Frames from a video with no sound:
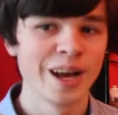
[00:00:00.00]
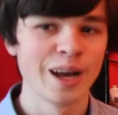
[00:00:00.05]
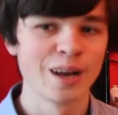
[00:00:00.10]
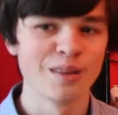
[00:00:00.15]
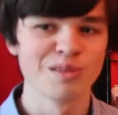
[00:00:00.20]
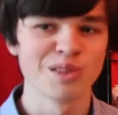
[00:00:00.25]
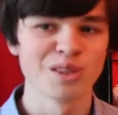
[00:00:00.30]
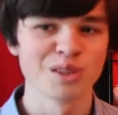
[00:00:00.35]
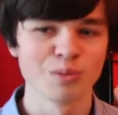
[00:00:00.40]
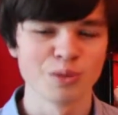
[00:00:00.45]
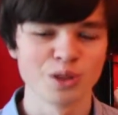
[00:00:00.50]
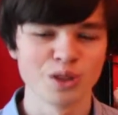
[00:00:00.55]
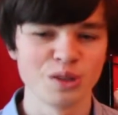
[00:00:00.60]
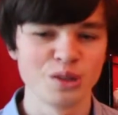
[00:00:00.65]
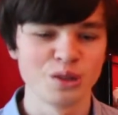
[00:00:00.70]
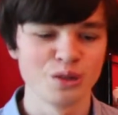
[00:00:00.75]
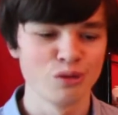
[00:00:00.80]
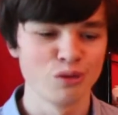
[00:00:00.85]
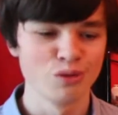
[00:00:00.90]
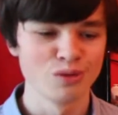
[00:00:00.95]
have some of the
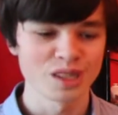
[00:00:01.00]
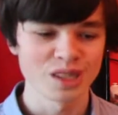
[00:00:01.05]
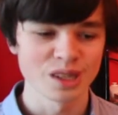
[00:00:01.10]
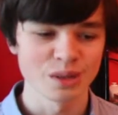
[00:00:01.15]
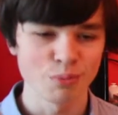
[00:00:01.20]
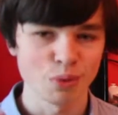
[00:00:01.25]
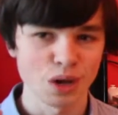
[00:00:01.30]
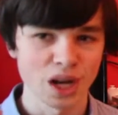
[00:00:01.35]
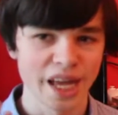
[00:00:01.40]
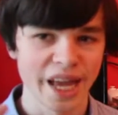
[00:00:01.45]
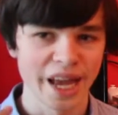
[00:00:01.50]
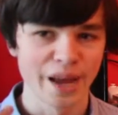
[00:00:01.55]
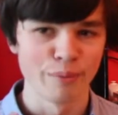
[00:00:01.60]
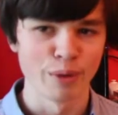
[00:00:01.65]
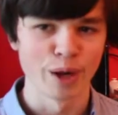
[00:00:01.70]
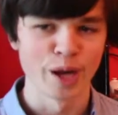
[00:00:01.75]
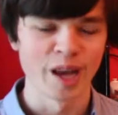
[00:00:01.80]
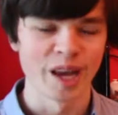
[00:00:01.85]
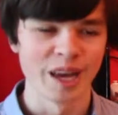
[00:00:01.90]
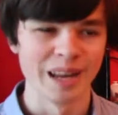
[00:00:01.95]
tunes like playing in
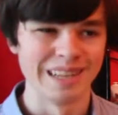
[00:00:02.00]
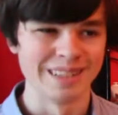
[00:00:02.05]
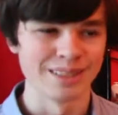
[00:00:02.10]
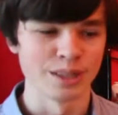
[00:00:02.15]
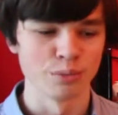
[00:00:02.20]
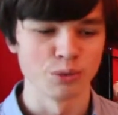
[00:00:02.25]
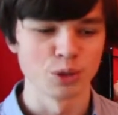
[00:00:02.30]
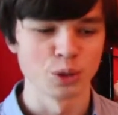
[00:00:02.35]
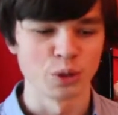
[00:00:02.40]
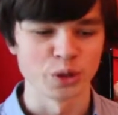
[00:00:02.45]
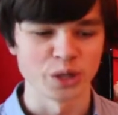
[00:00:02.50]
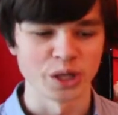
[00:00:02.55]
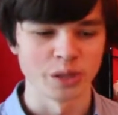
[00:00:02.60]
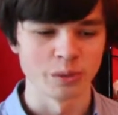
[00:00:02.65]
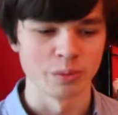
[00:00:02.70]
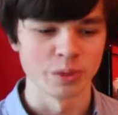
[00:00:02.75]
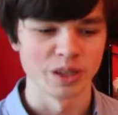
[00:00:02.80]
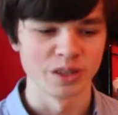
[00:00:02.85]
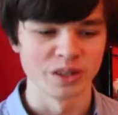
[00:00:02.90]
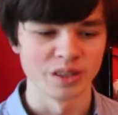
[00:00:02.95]
my head as I'm talking
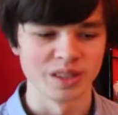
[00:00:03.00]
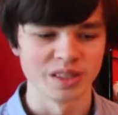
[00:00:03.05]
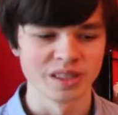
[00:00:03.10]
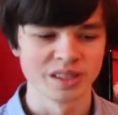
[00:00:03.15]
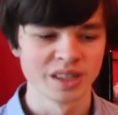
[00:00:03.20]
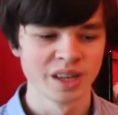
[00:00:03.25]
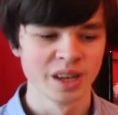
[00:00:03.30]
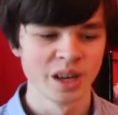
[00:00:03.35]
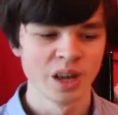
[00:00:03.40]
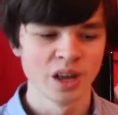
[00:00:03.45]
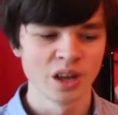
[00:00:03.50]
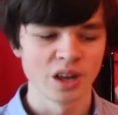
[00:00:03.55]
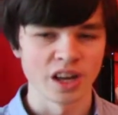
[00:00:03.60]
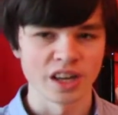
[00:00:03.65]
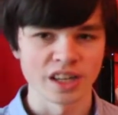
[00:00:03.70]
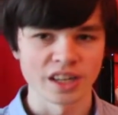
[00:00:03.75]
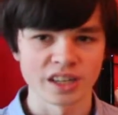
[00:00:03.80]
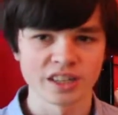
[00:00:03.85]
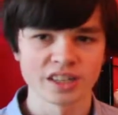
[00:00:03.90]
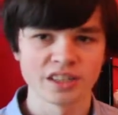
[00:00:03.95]
about this.
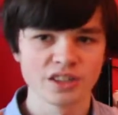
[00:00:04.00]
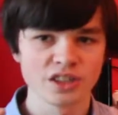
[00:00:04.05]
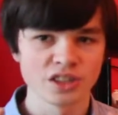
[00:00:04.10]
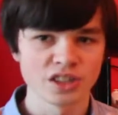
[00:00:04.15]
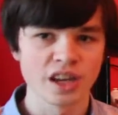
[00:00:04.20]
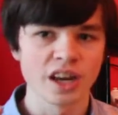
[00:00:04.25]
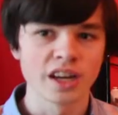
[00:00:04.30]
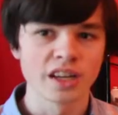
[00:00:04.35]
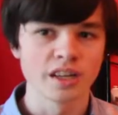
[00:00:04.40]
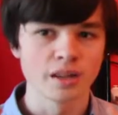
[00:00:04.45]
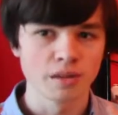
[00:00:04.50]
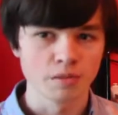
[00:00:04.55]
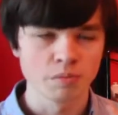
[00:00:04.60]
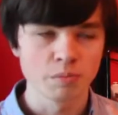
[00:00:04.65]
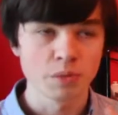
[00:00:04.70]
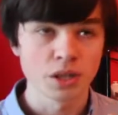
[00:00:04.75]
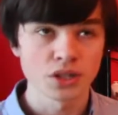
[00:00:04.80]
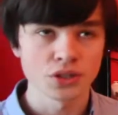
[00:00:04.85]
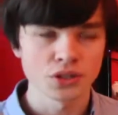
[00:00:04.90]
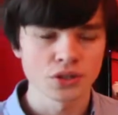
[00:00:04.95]
Like I can just, I can
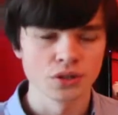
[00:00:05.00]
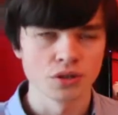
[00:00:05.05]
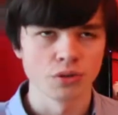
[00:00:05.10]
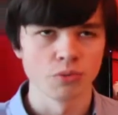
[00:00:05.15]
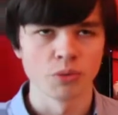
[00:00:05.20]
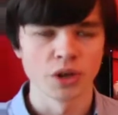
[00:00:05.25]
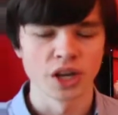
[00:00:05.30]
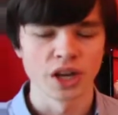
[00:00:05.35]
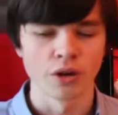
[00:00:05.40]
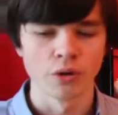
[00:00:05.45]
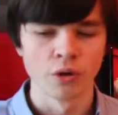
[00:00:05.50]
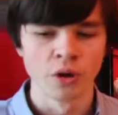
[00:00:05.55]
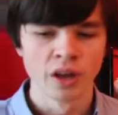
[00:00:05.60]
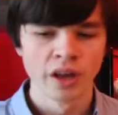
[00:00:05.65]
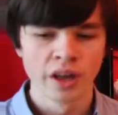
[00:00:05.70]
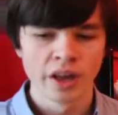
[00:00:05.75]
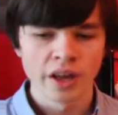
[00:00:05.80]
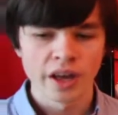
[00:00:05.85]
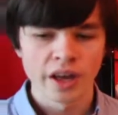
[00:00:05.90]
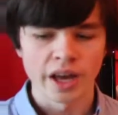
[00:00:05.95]
picture them now.
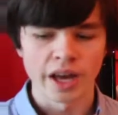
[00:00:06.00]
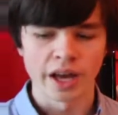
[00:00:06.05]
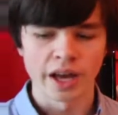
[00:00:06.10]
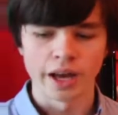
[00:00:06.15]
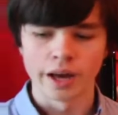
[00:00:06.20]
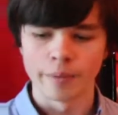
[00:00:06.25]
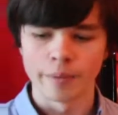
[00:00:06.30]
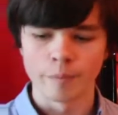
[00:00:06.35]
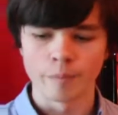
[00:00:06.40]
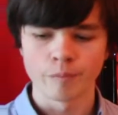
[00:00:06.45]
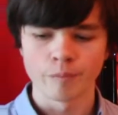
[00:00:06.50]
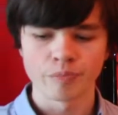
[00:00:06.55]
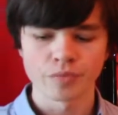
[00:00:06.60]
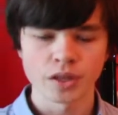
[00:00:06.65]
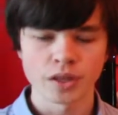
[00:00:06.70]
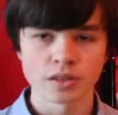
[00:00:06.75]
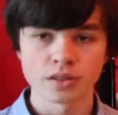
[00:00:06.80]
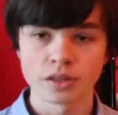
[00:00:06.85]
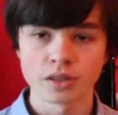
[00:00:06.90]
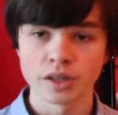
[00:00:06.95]
Um,
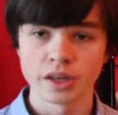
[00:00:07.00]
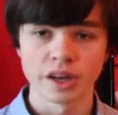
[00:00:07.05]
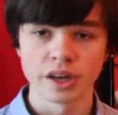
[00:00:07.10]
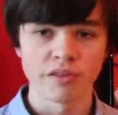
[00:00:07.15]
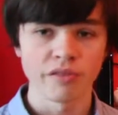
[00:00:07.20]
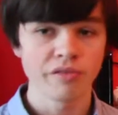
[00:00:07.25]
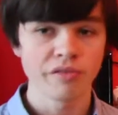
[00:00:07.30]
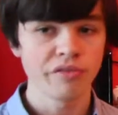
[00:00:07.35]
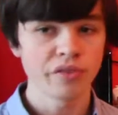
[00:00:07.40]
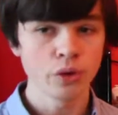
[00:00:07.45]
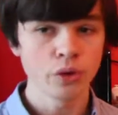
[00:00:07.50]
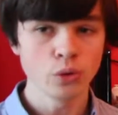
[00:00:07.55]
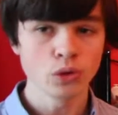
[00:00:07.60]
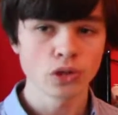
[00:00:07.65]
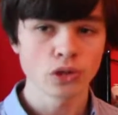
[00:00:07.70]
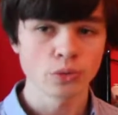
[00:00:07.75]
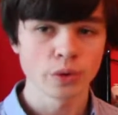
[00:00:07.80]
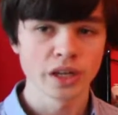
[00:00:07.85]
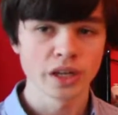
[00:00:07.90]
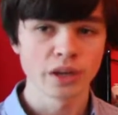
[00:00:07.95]
so yeah,
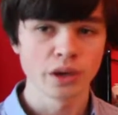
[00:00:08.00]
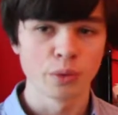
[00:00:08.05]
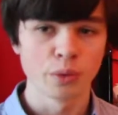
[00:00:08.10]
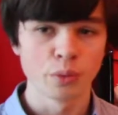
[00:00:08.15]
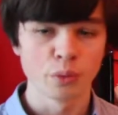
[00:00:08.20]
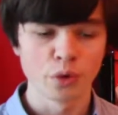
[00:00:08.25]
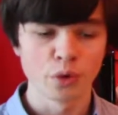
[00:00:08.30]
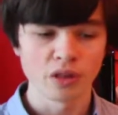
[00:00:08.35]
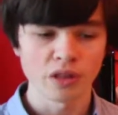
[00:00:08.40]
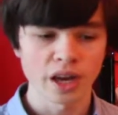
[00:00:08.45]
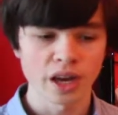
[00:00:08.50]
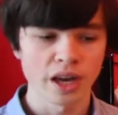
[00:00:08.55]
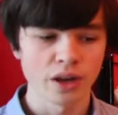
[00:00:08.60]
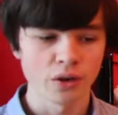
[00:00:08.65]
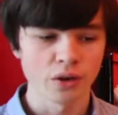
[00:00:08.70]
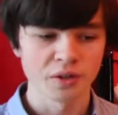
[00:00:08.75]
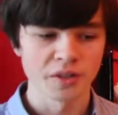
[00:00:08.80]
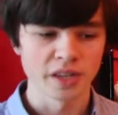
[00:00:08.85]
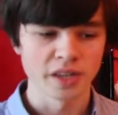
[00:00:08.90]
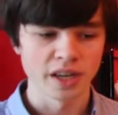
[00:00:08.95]
Futuridium,
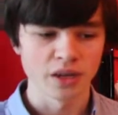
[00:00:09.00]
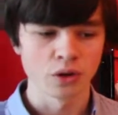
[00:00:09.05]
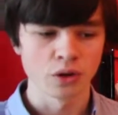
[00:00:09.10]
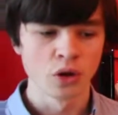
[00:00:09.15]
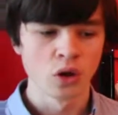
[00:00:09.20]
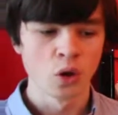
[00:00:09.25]
without a doubt,